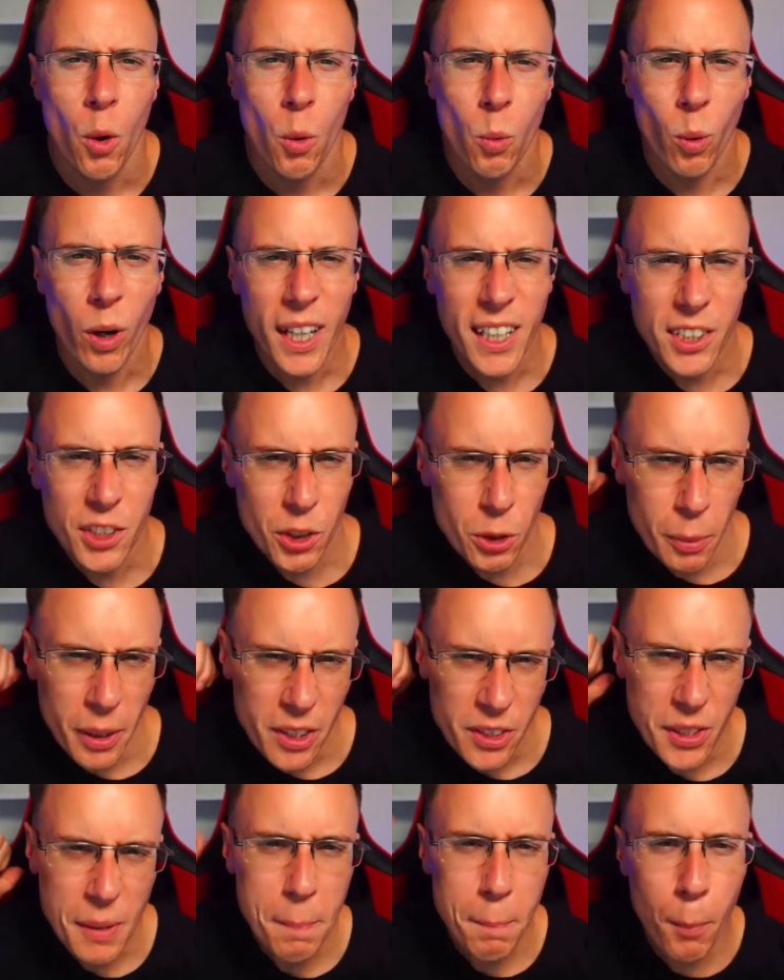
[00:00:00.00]
Why it's
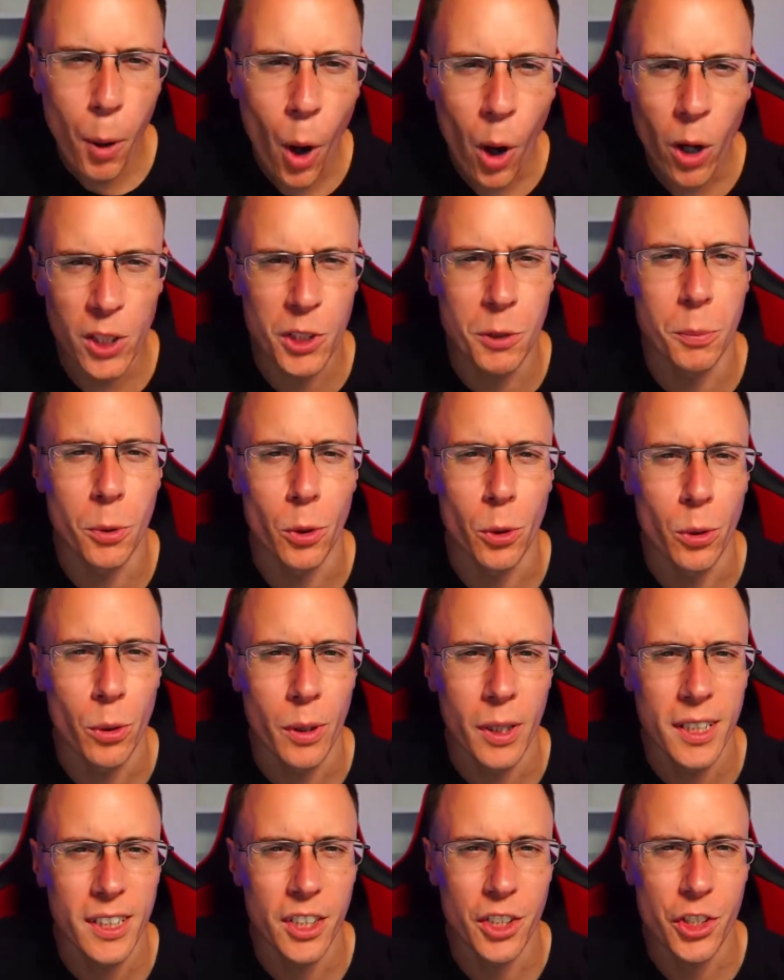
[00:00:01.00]
almost impossible
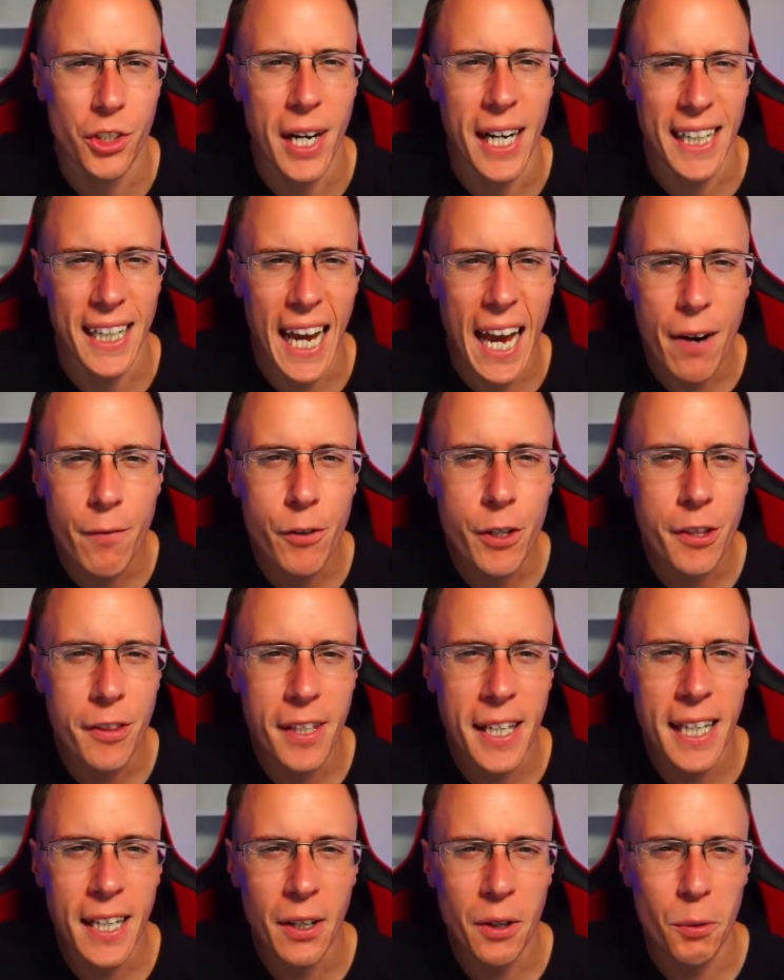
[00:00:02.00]
to track
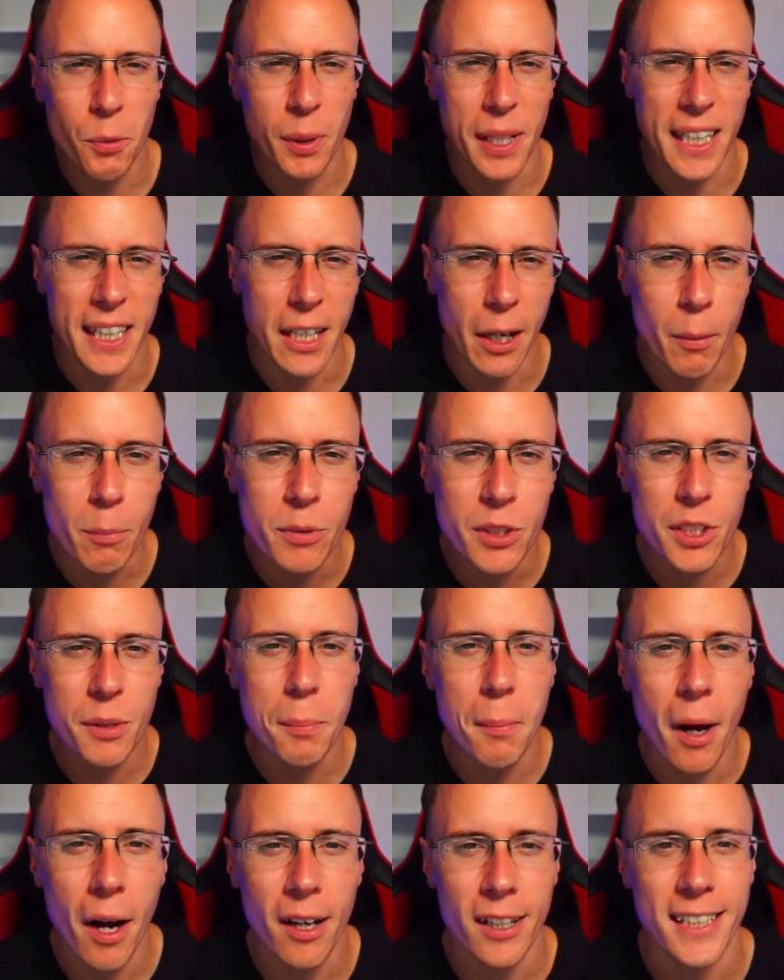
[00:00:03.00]
everything when it comes to
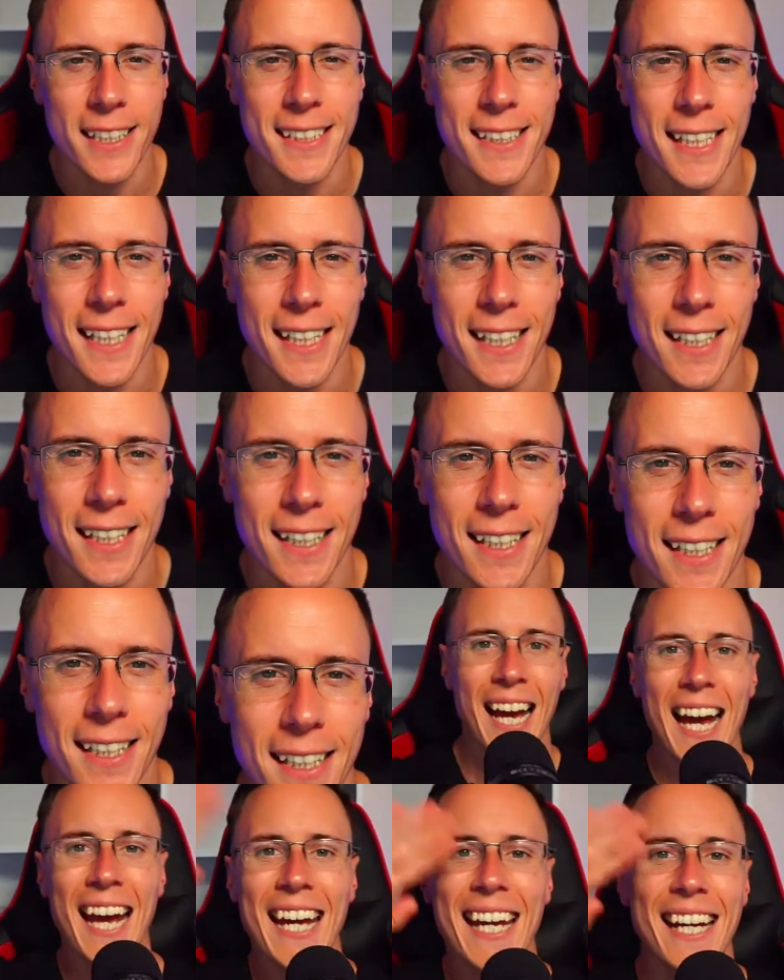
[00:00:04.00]
marketing.
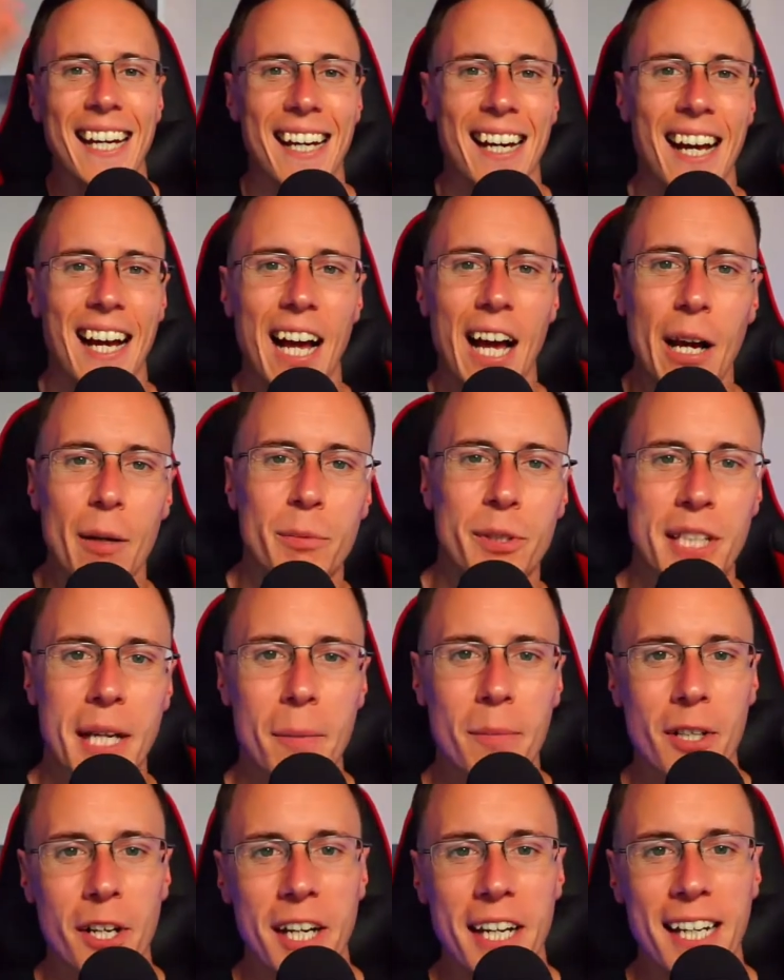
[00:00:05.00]
Hey, I'm Sam
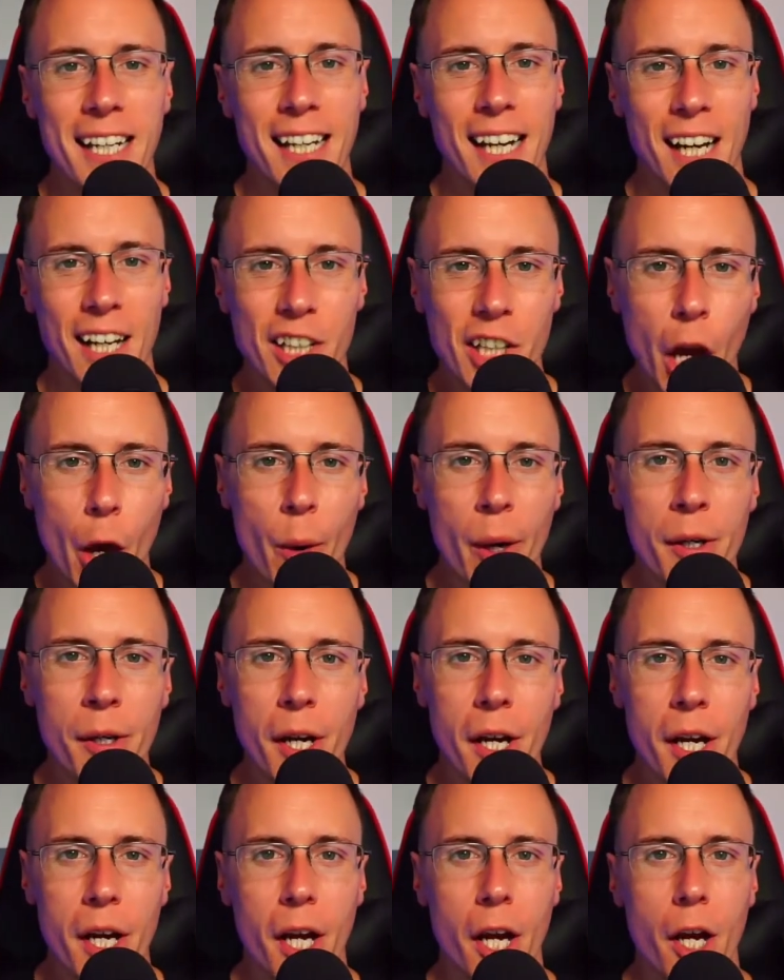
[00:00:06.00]
Dunning, co
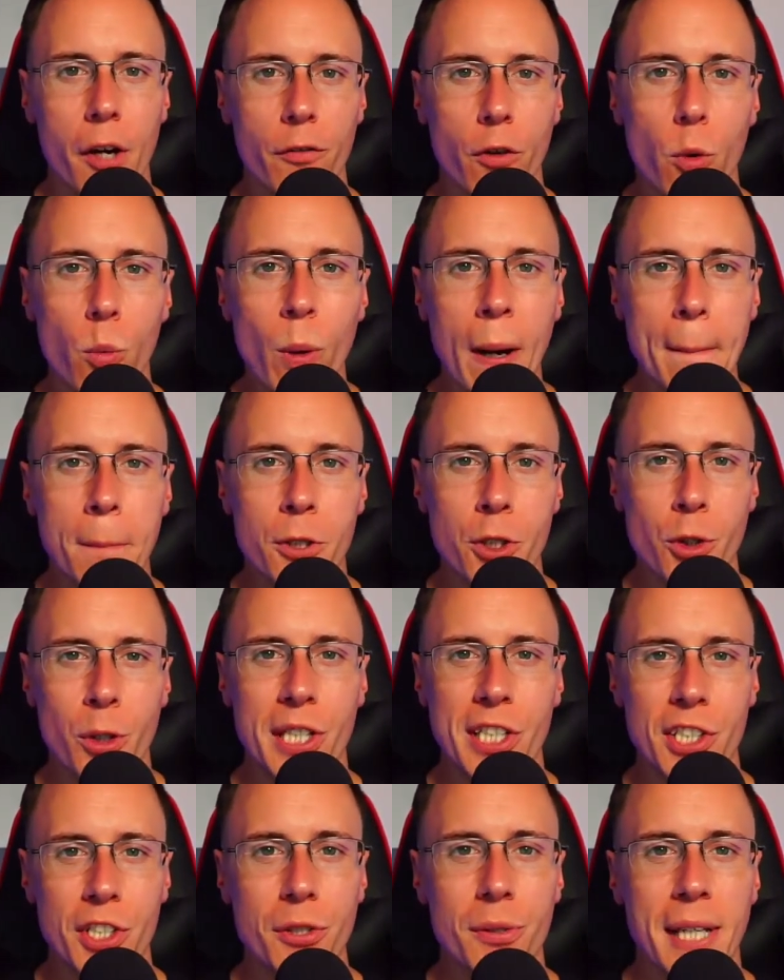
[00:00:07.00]
owner over at
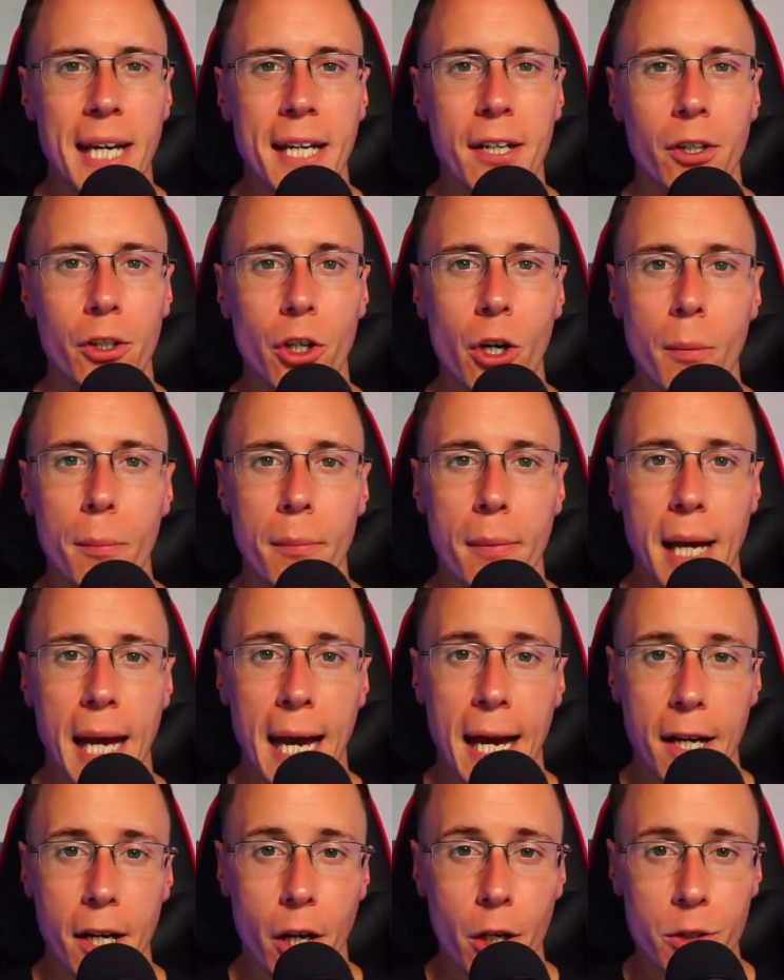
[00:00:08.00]
webchoiceuk.com
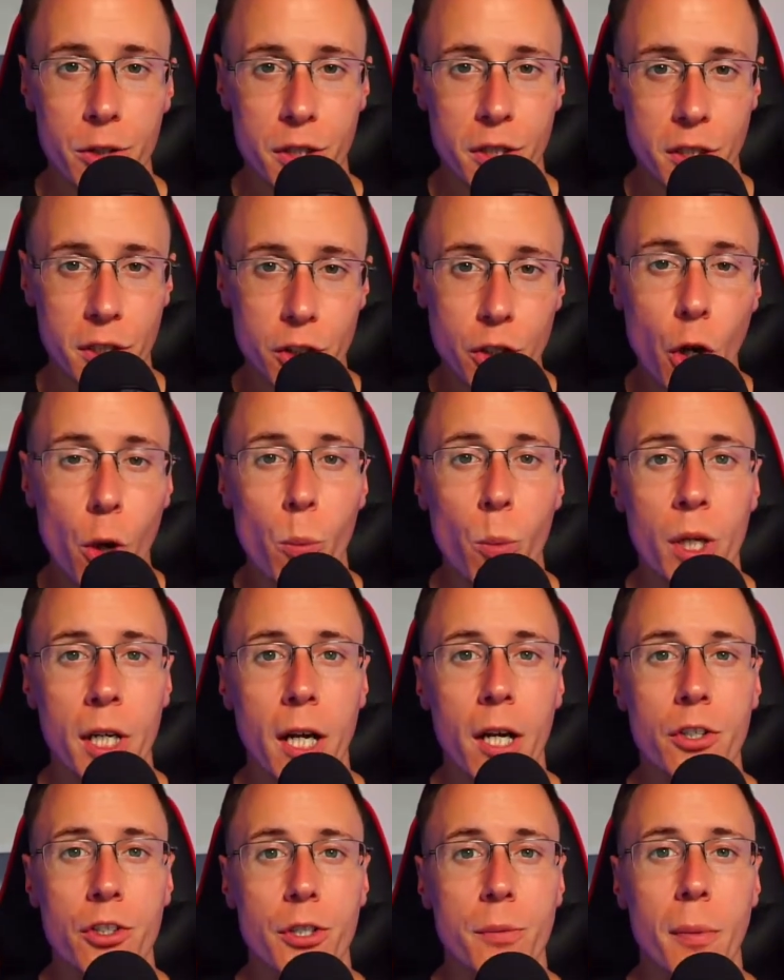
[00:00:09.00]
and host of the Top
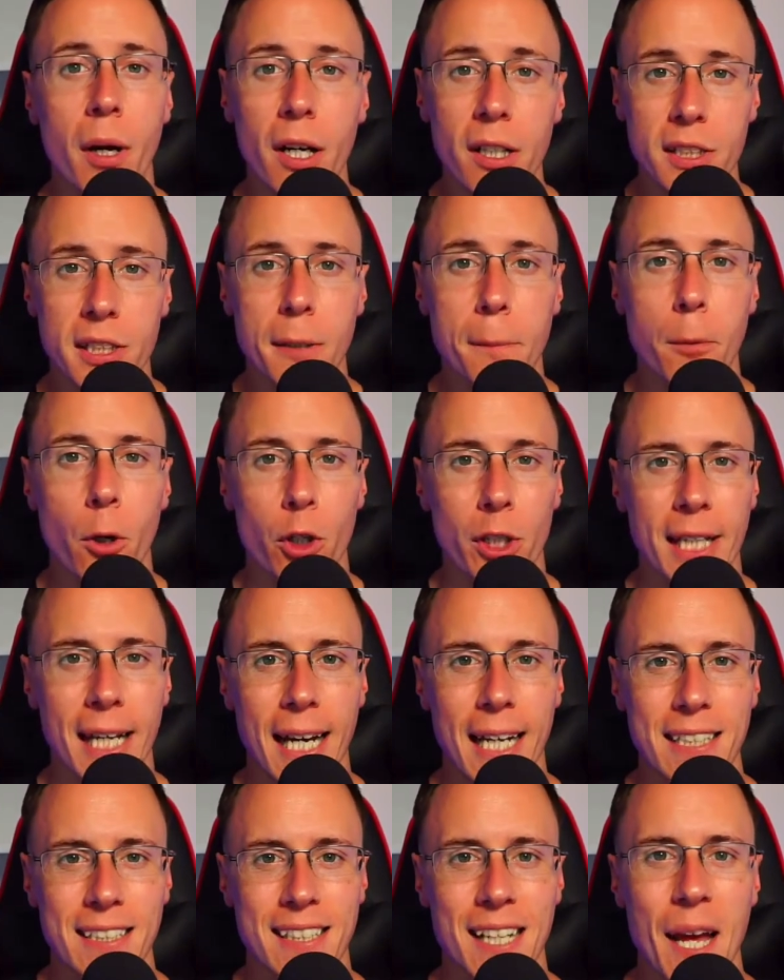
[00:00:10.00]
100 Marketing
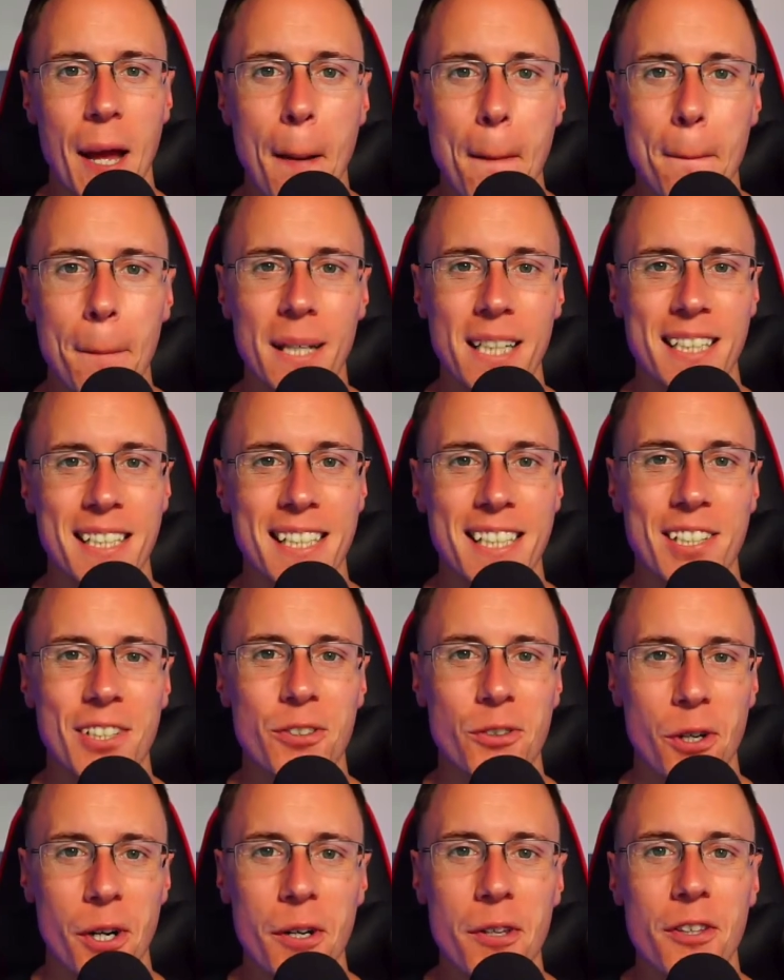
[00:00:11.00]
Podcast, Business
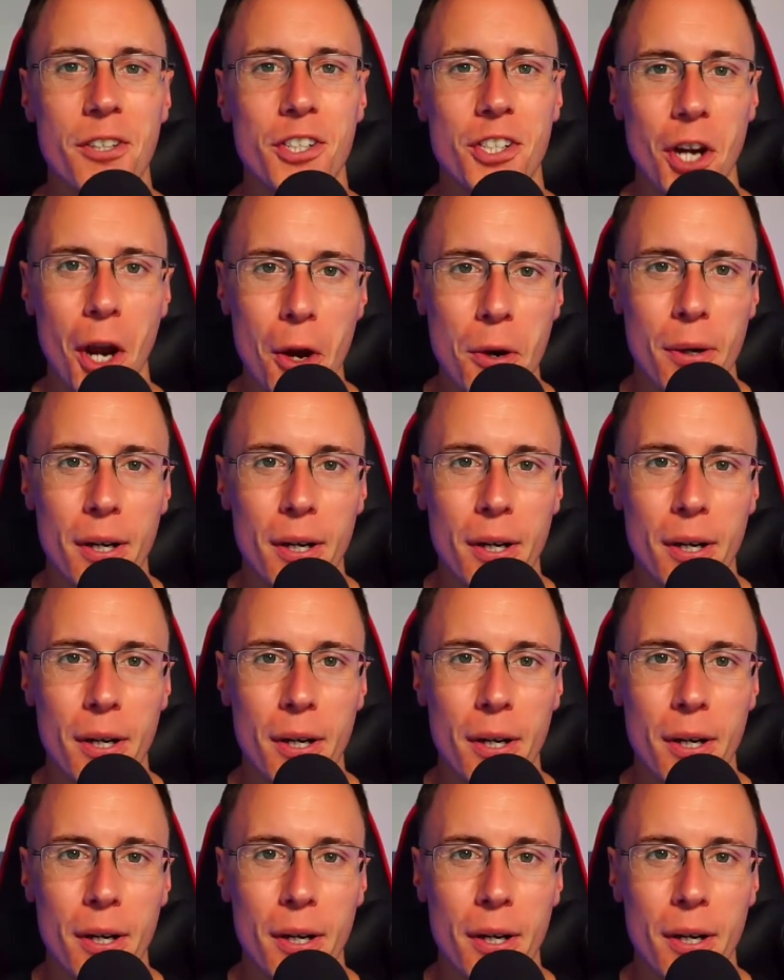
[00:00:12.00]
Growth Show.